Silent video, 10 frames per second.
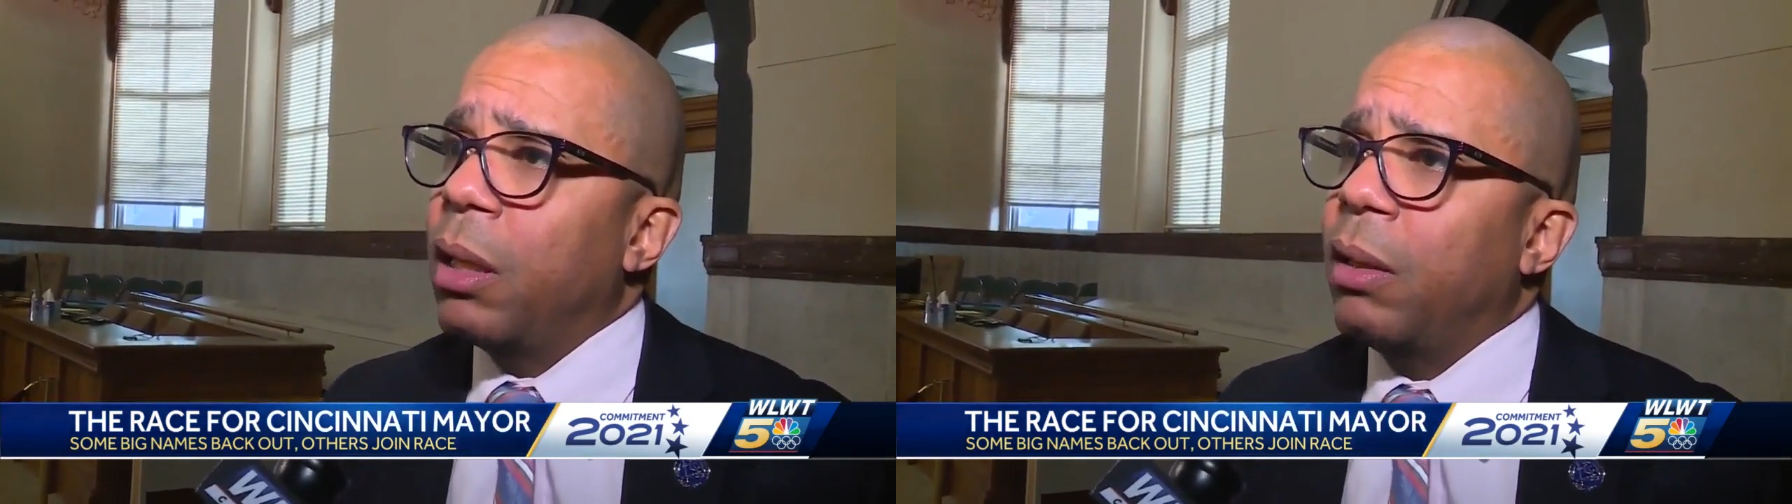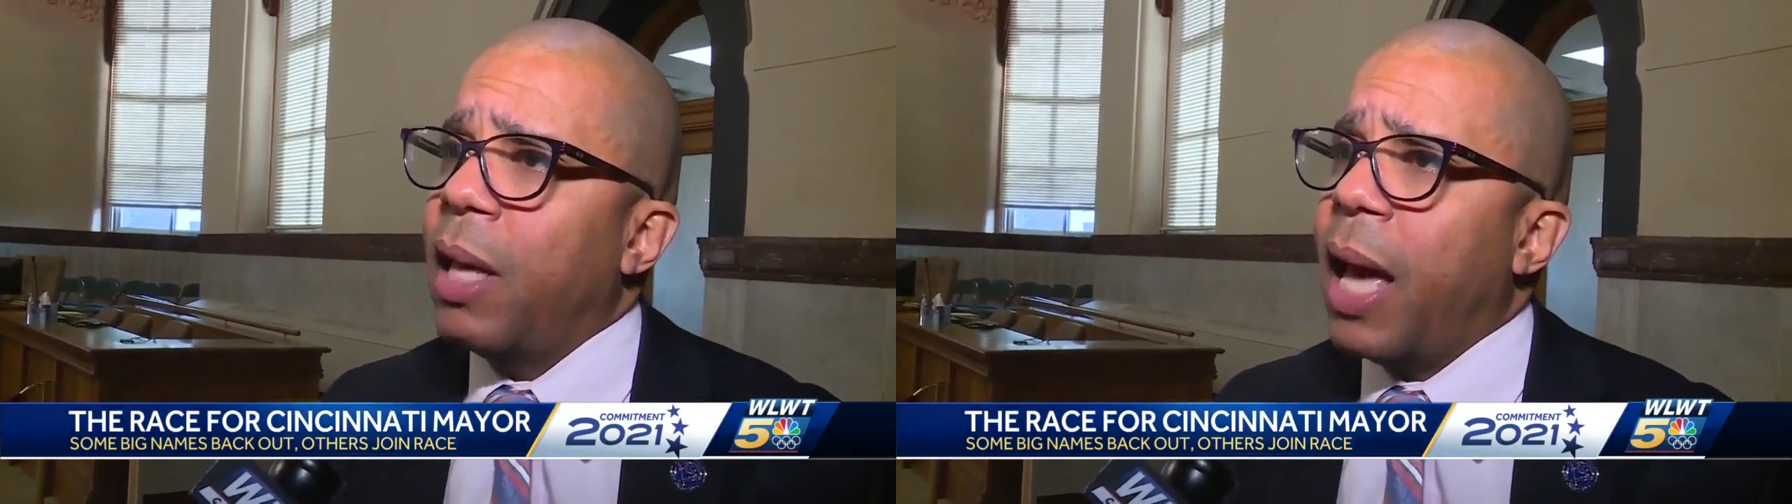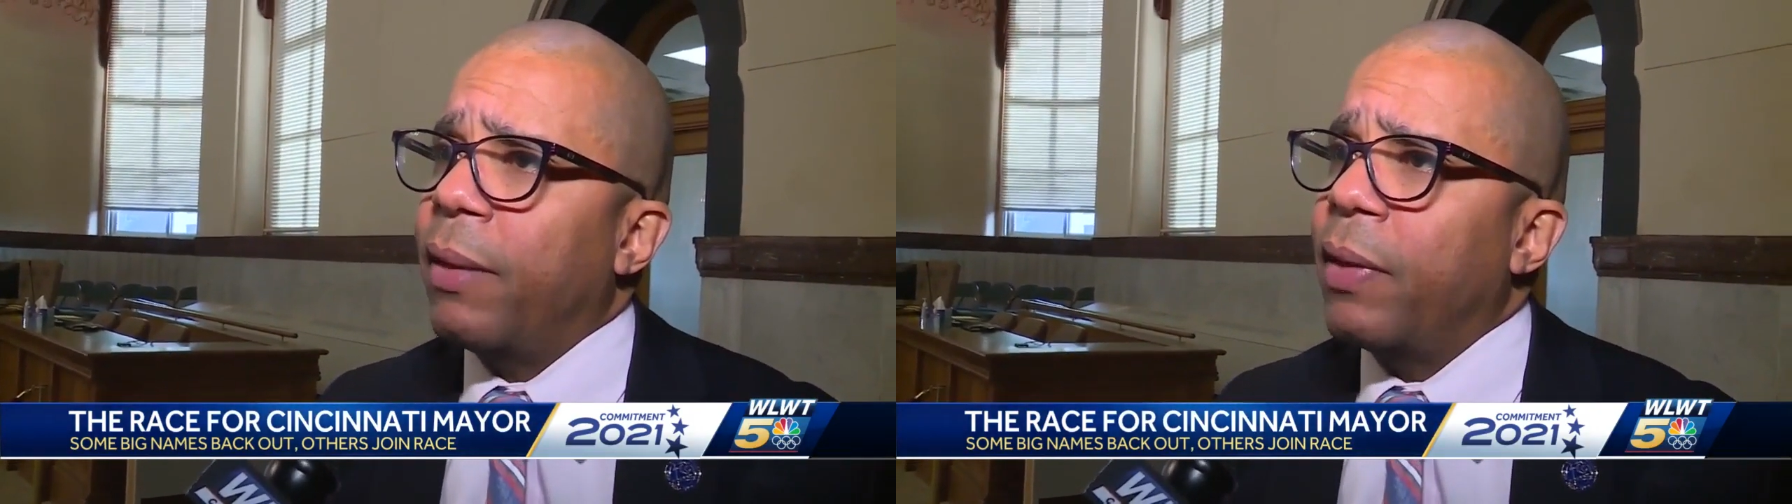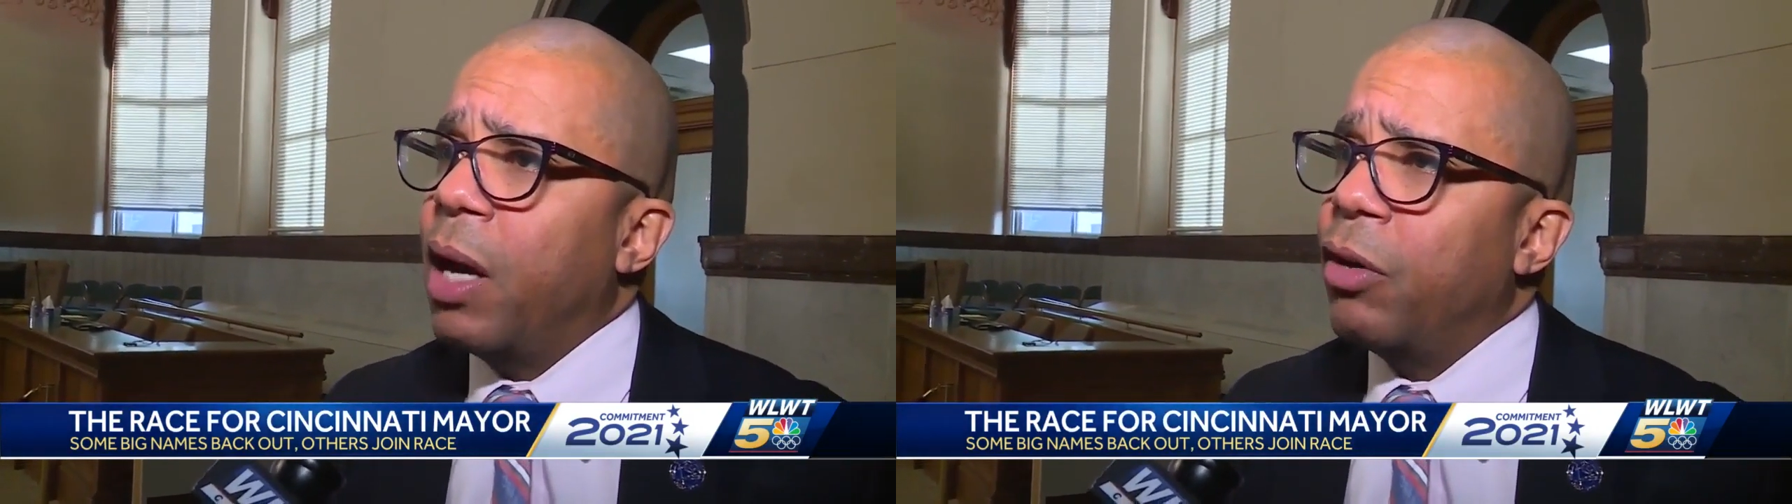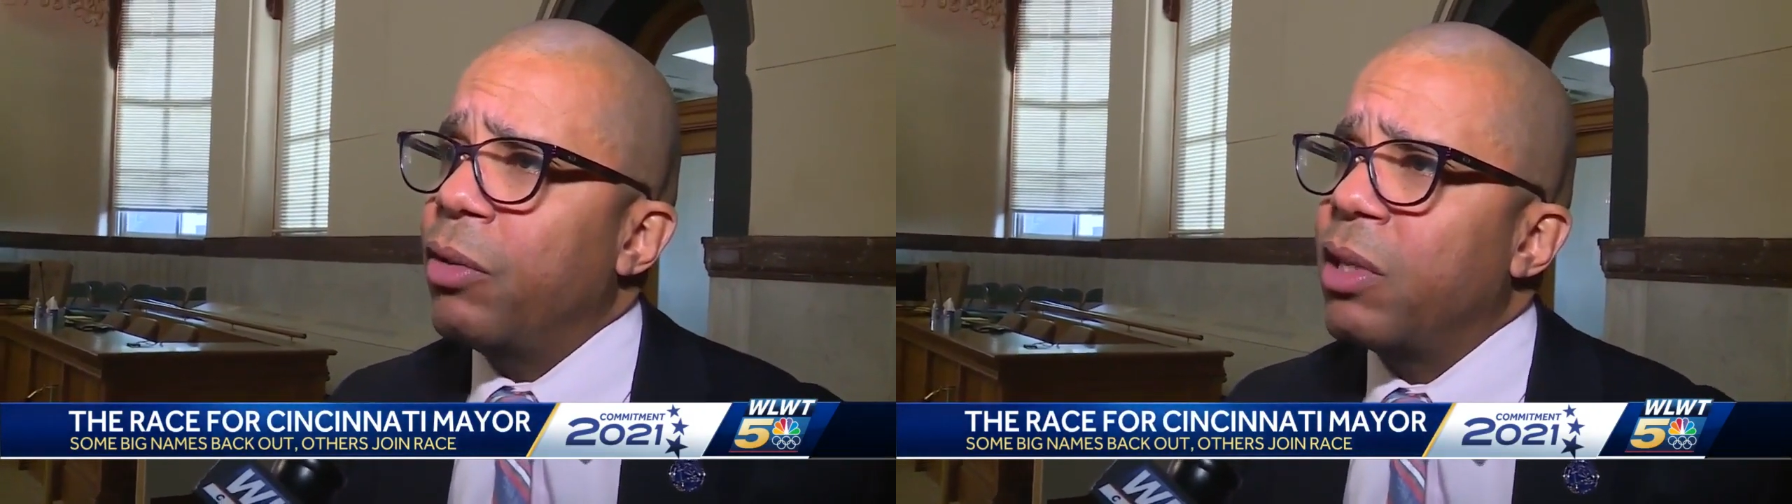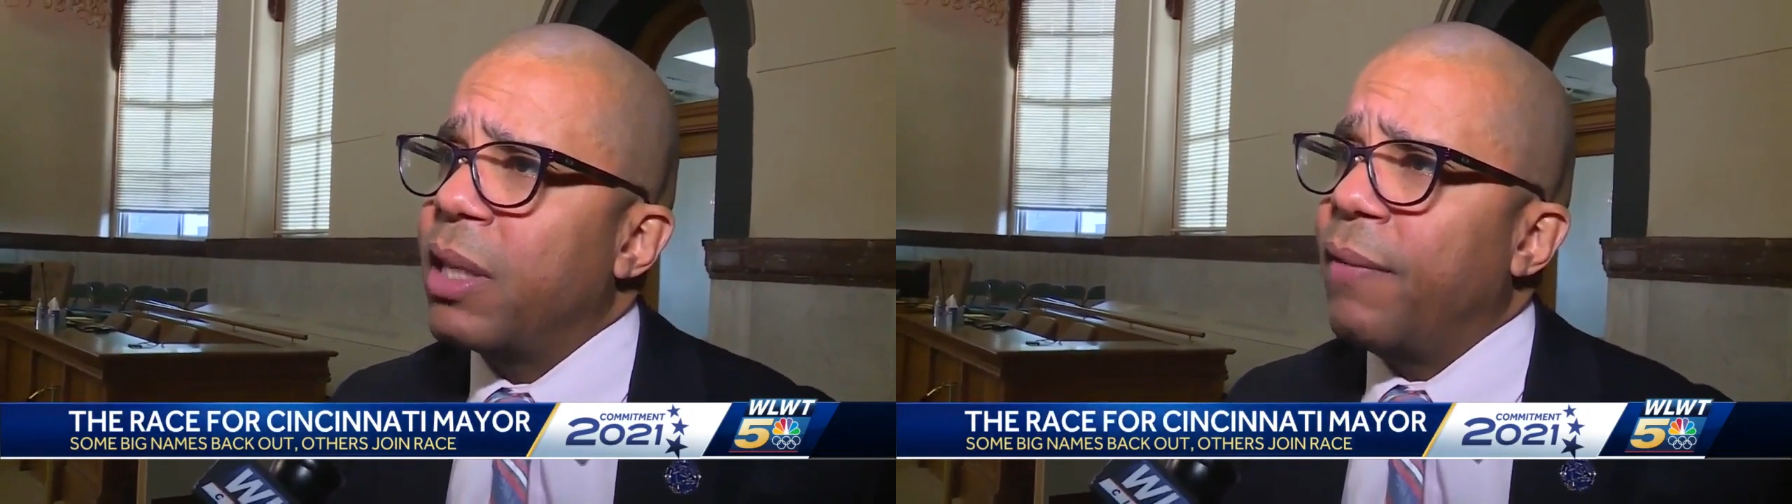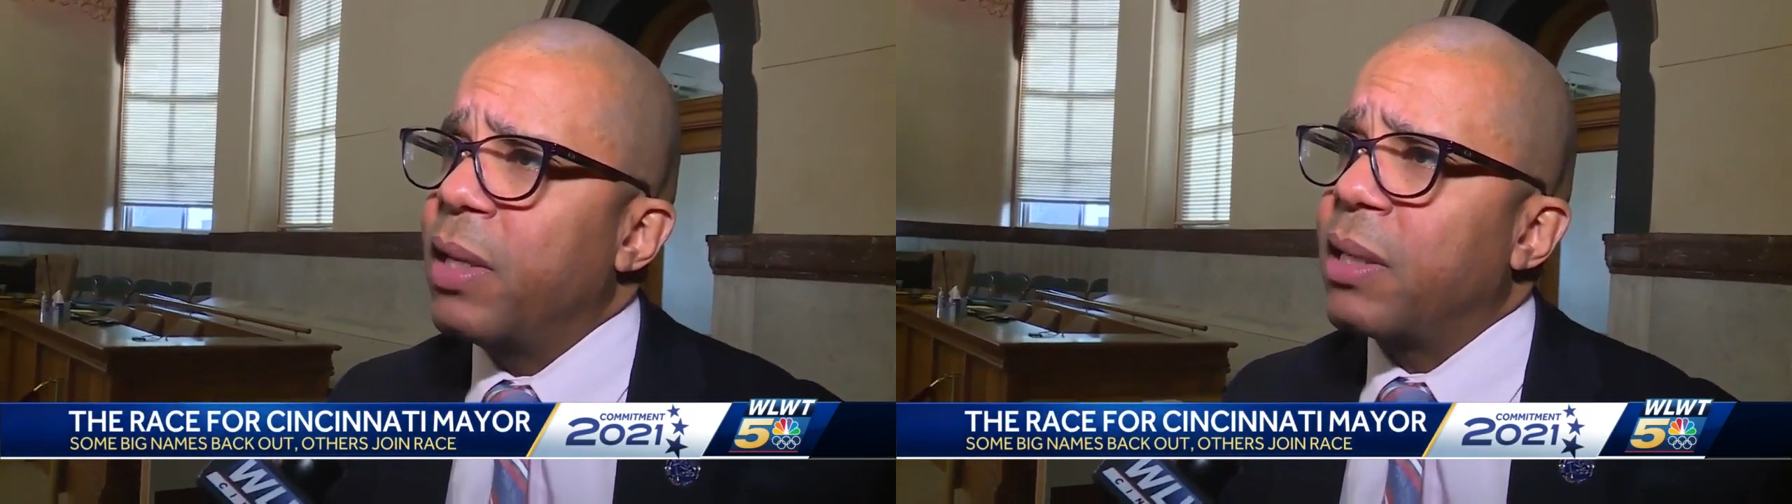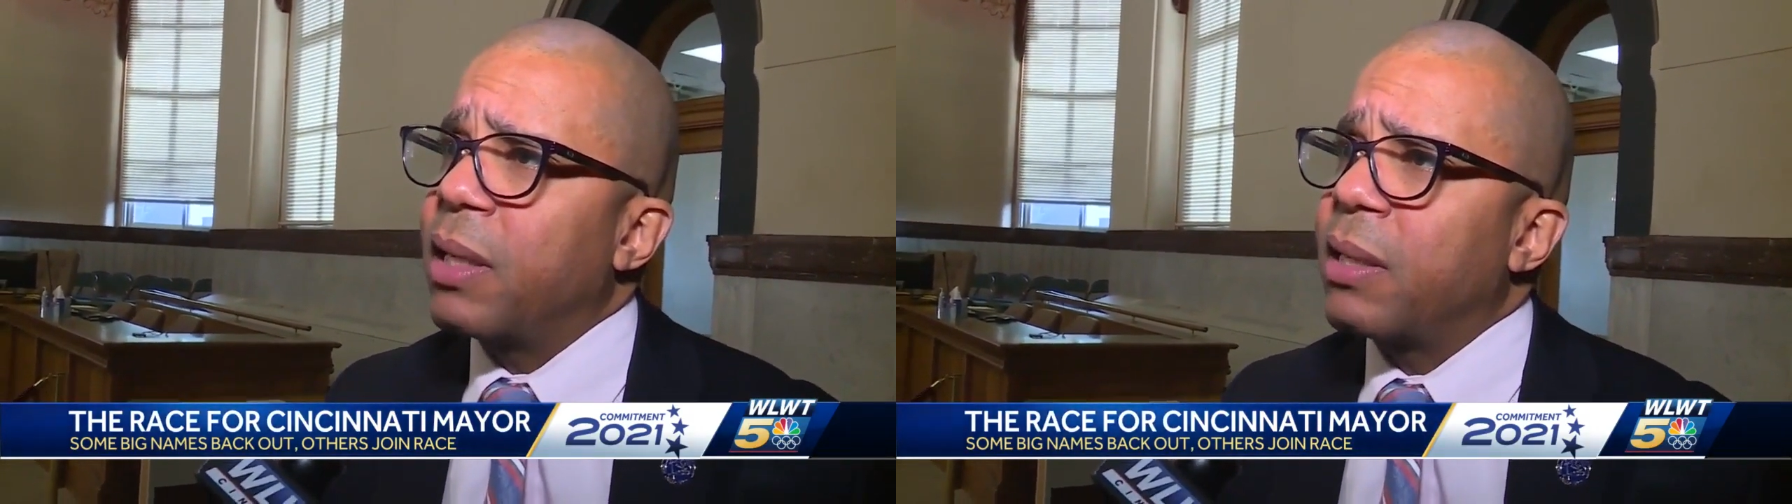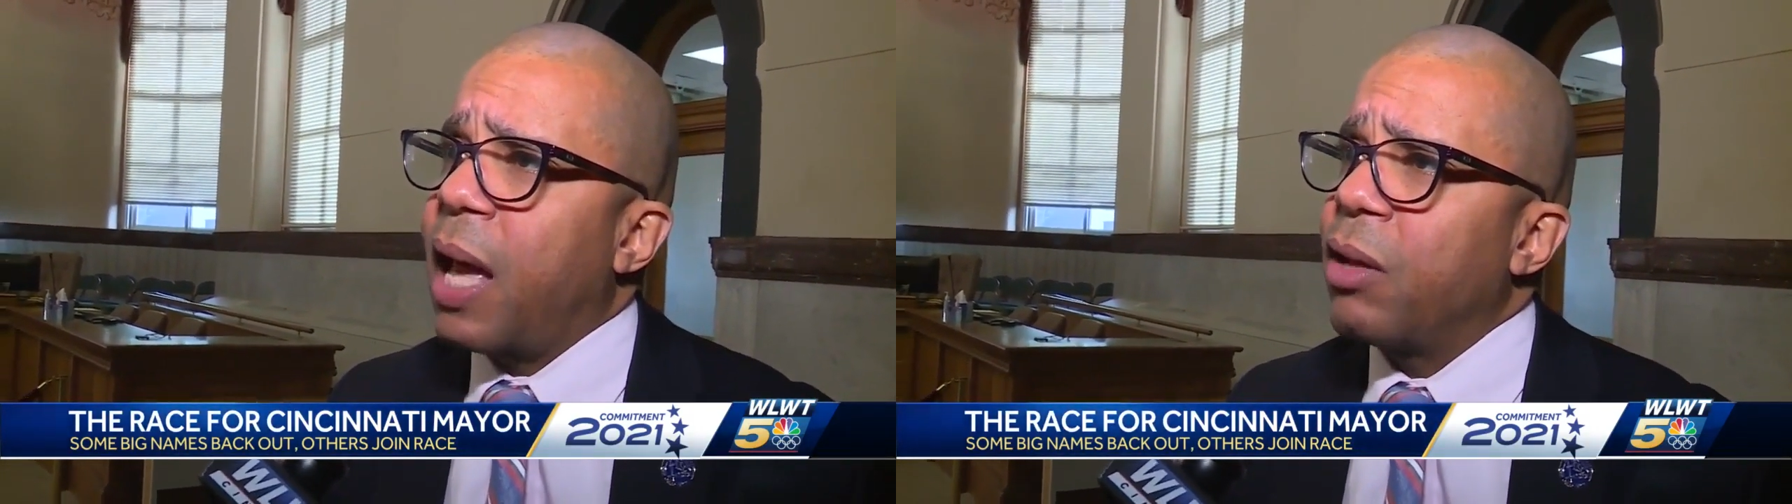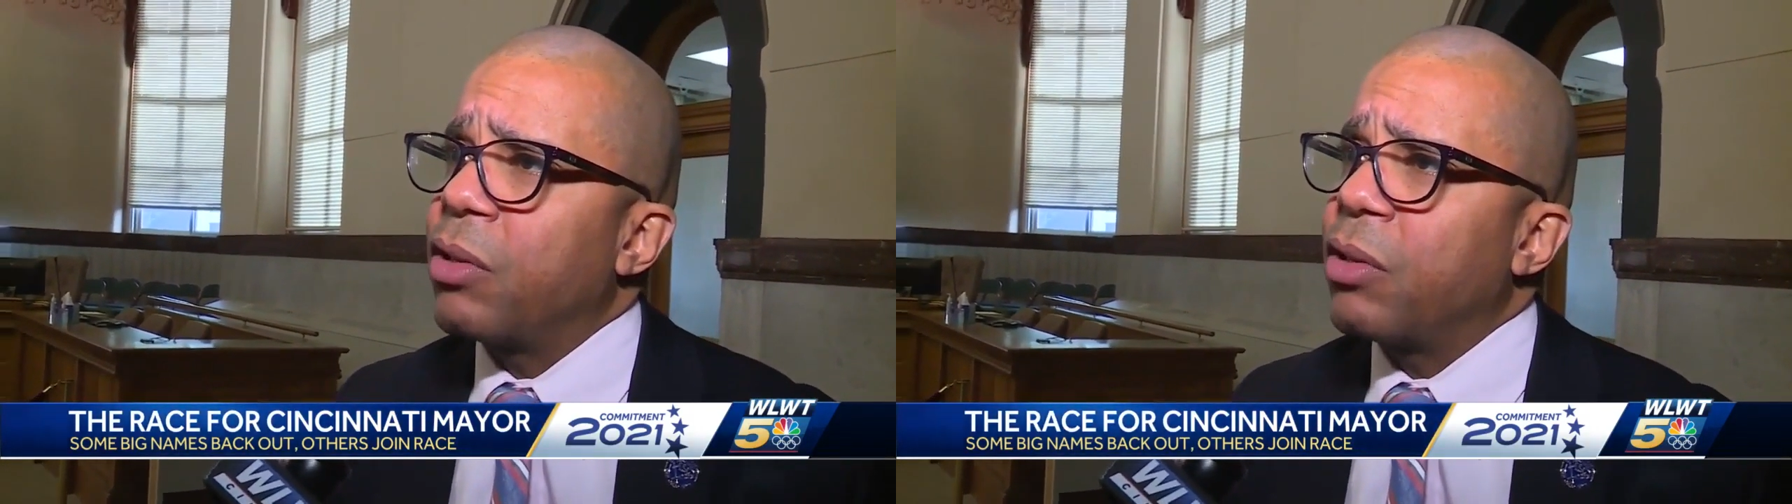he too is not going to make